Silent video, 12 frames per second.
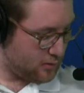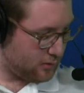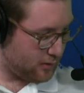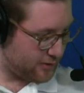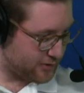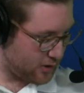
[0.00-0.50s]

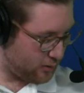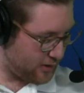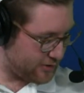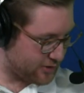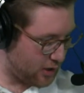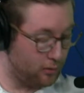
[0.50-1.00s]
Let's
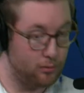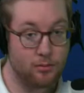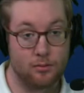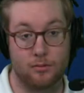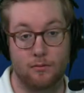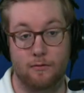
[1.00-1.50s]
go.
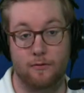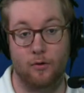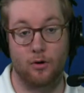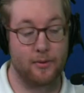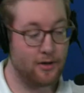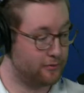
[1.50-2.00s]

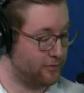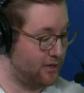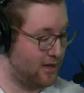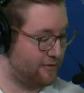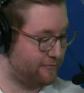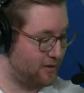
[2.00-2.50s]

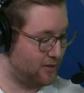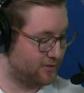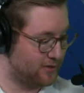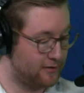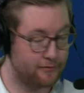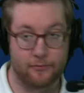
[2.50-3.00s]
3.5 minutes
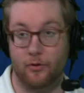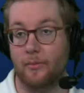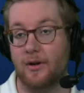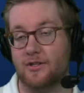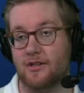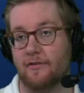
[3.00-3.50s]
left. 4
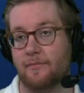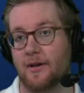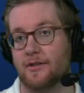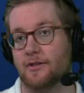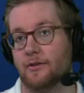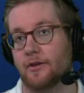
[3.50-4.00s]
minutes left,
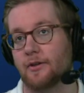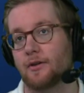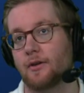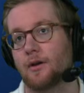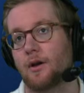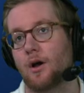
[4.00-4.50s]
basically.
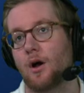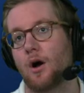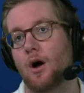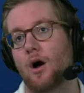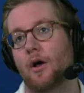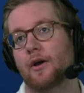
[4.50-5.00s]

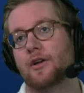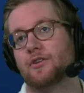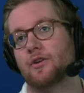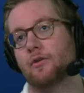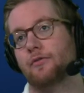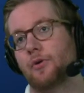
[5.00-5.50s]

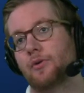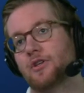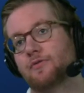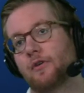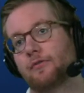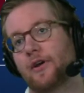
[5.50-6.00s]
They're reviewing this
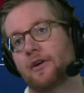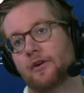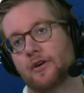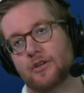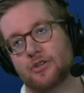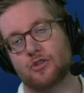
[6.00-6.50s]
for a flagrant
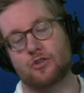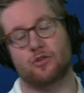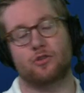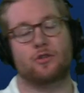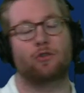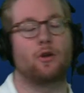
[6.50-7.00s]
because
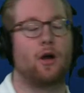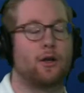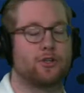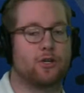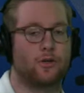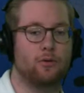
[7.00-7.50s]

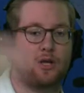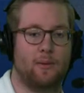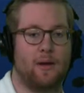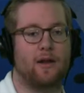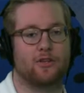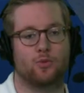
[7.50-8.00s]
Şengün came
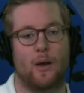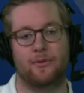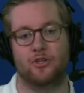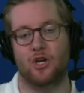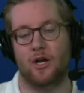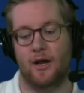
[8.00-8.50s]
down and swiped
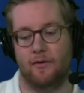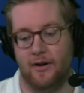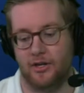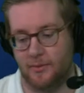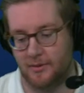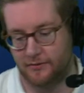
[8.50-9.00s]
it right
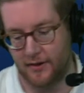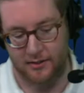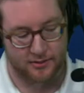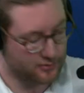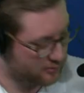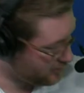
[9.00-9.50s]
at Jimmy's face.